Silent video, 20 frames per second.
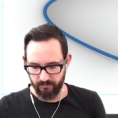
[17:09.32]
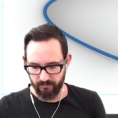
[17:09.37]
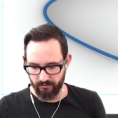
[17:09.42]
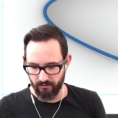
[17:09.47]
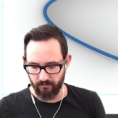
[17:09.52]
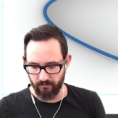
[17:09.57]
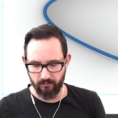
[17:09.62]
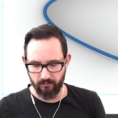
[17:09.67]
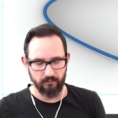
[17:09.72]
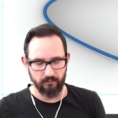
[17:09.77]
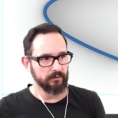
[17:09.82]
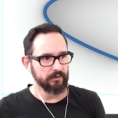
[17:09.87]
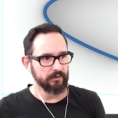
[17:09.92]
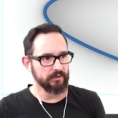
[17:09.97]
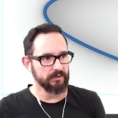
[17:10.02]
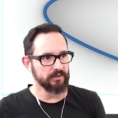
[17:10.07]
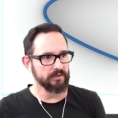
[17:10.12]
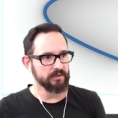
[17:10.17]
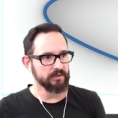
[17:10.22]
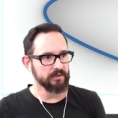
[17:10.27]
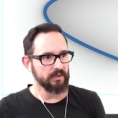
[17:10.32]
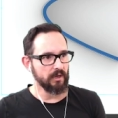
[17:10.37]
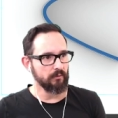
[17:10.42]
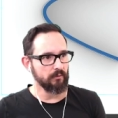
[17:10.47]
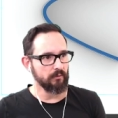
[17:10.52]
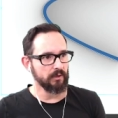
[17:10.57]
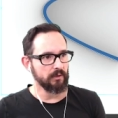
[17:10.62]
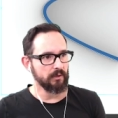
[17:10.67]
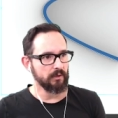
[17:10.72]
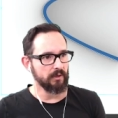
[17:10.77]
So this is
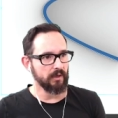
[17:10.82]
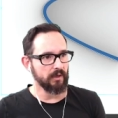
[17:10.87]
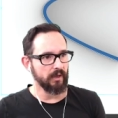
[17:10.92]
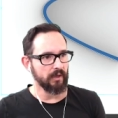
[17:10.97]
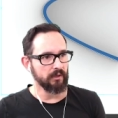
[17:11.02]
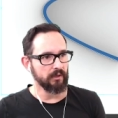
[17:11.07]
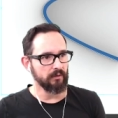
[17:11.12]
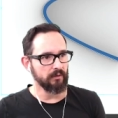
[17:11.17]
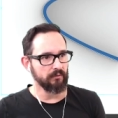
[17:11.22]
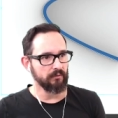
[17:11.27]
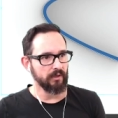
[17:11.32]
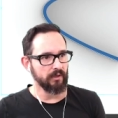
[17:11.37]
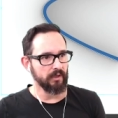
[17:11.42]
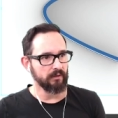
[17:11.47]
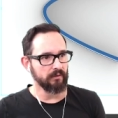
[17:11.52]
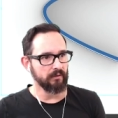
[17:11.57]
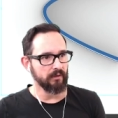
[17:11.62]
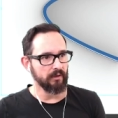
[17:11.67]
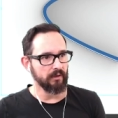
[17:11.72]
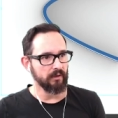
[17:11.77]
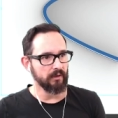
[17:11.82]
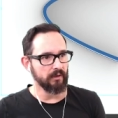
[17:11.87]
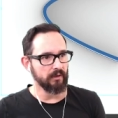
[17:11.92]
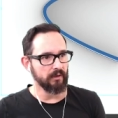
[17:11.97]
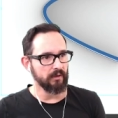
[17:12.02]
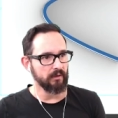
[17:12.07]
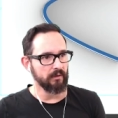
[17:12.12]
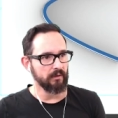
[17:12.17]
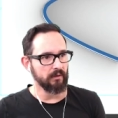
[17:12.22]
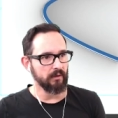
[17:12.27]
how we can give
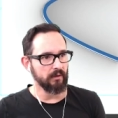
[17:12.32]
that